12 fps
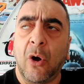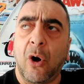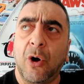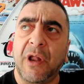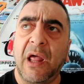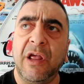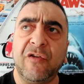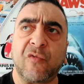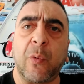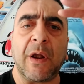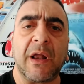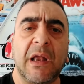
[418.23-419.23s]
on
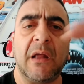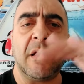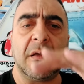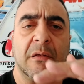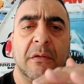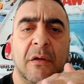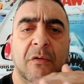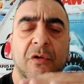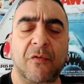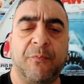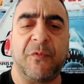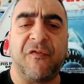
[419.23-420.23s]
each one of
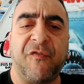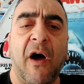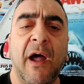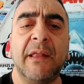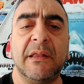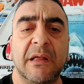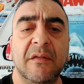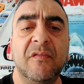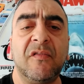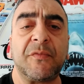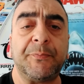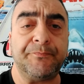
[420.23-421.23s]
the
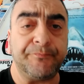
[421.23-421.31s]
findings,